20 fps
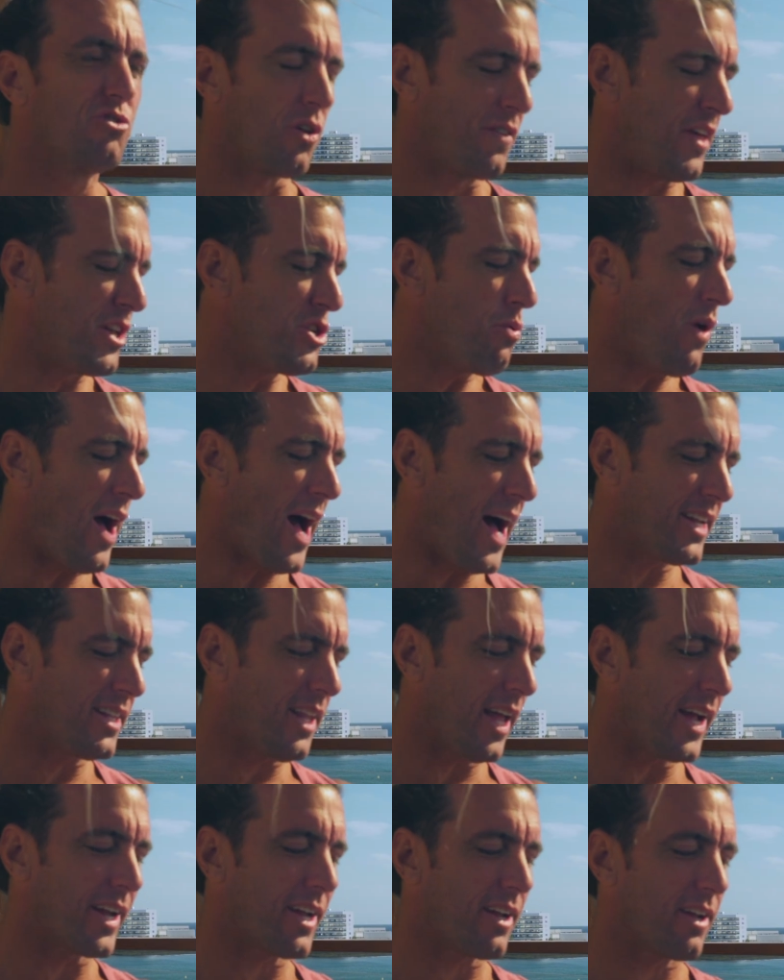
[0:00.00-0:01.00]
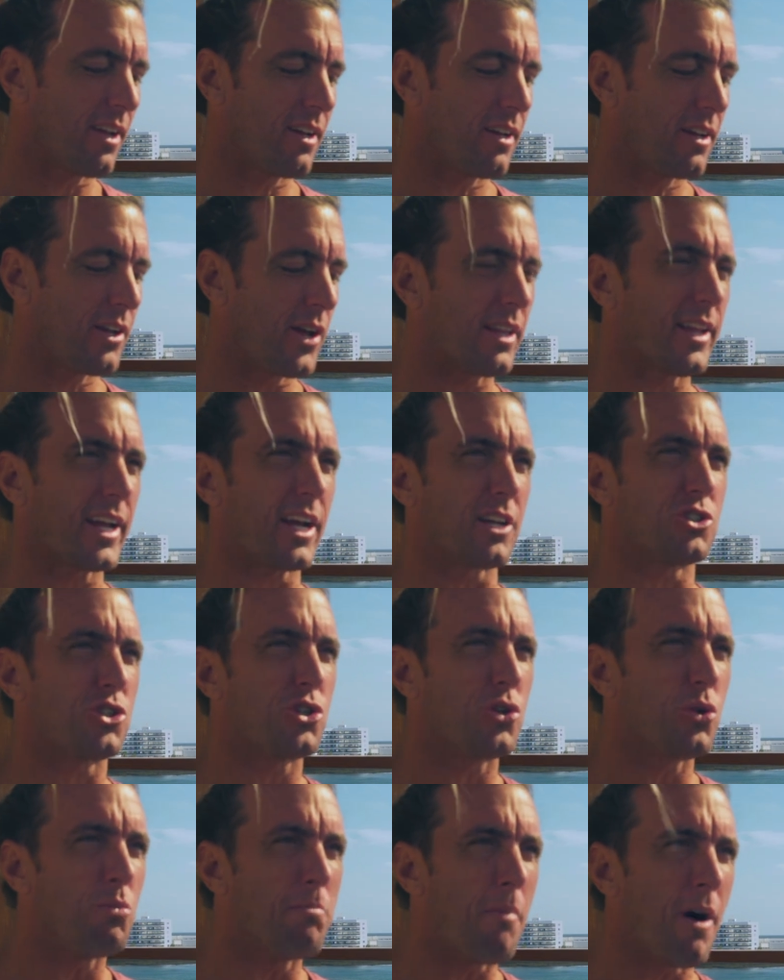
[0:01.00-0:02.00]
So then you had like a
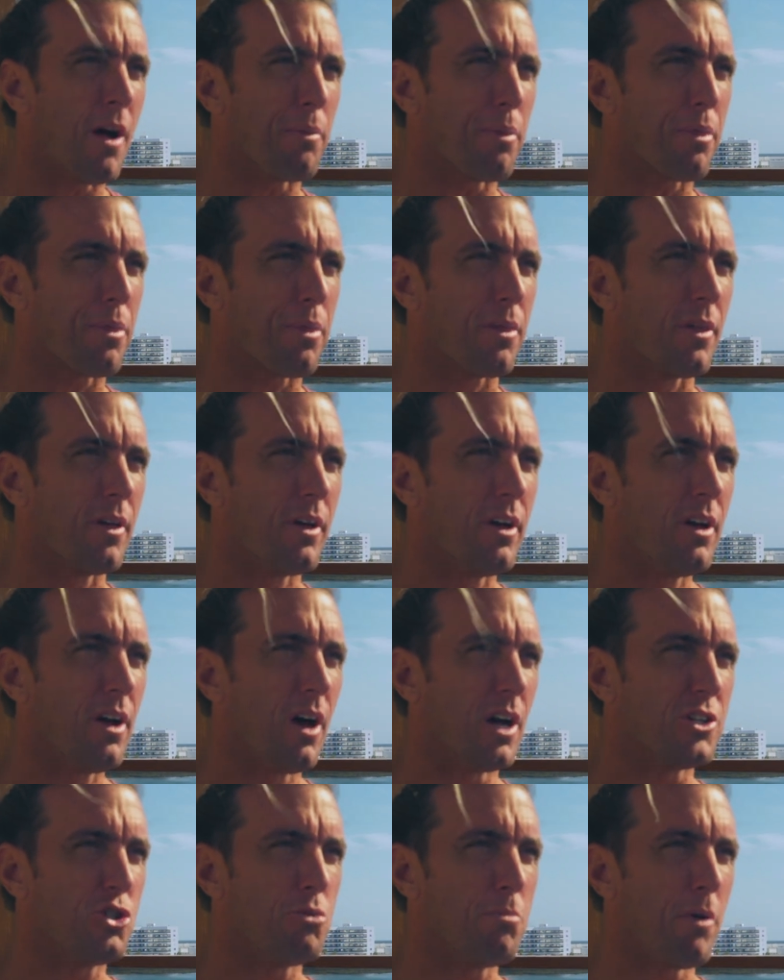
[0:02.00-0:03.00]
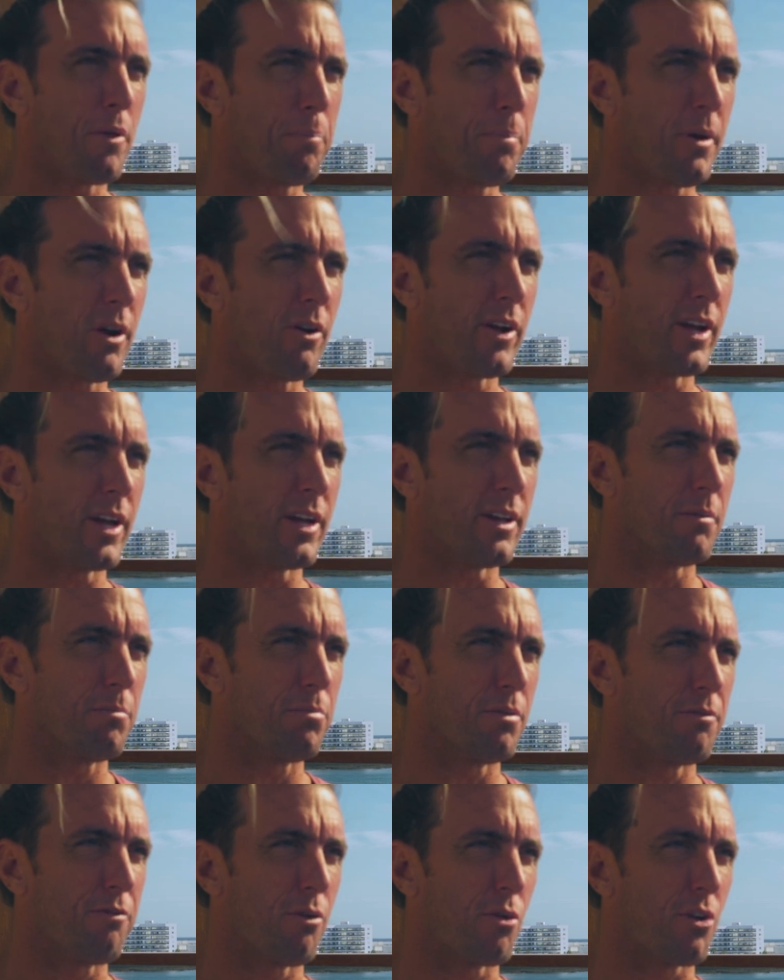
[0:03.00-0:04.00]
2 month period
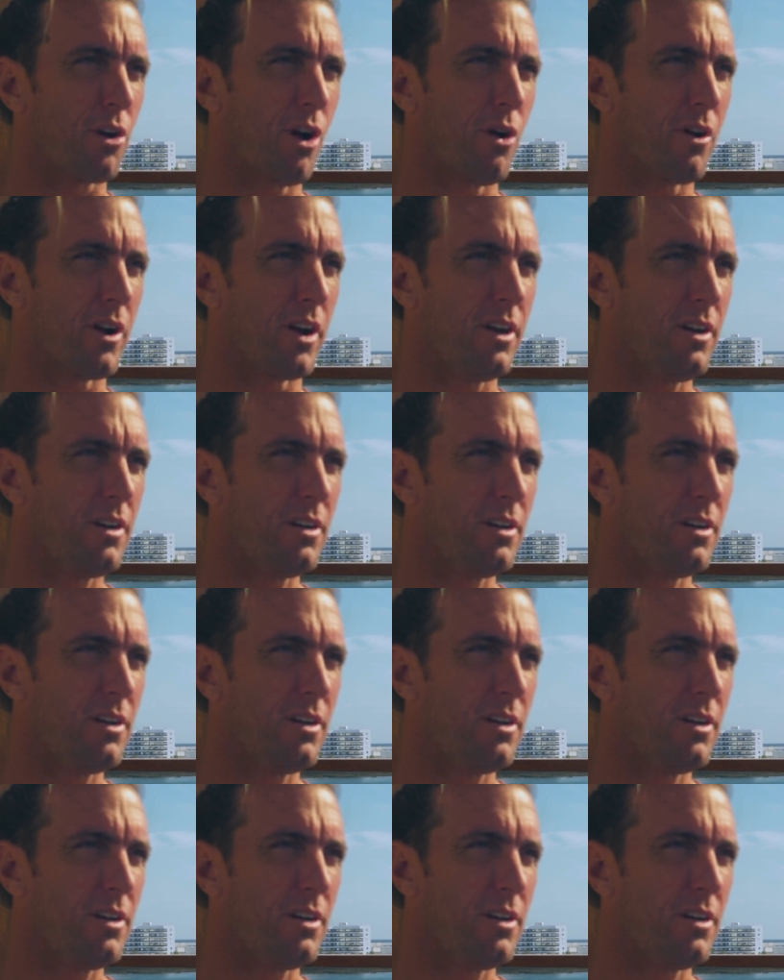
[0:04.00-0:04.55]
before Coda.